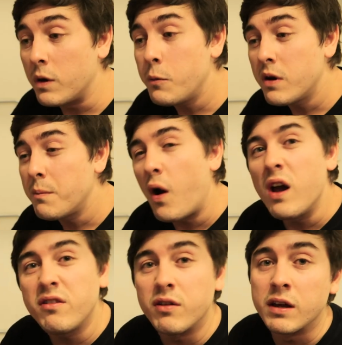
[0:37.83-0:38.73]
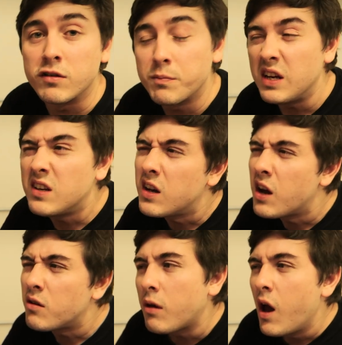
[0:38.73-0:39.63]
when you want to buy things, but you don't
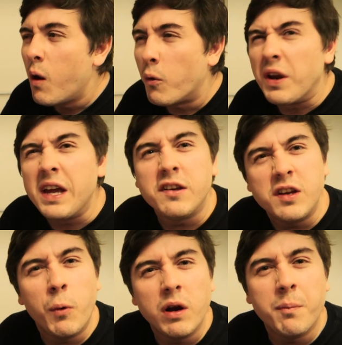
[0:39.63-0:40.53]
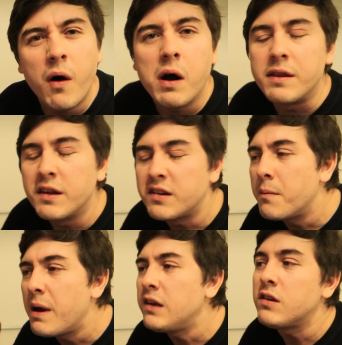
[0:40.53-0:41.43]
know what it is you want to buy, there's an
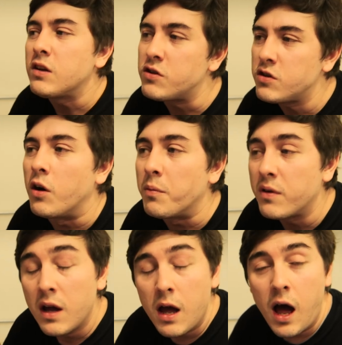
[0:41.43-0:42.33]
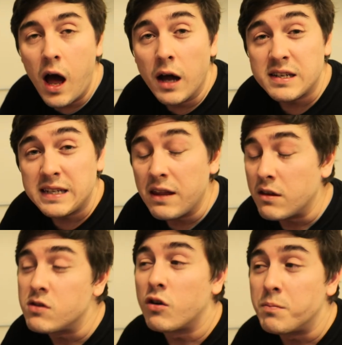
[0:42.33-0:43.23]
amazing shop to get
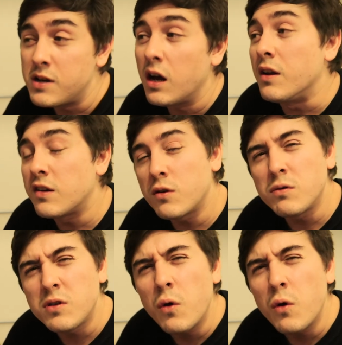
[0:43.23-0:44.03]
the job done. It's called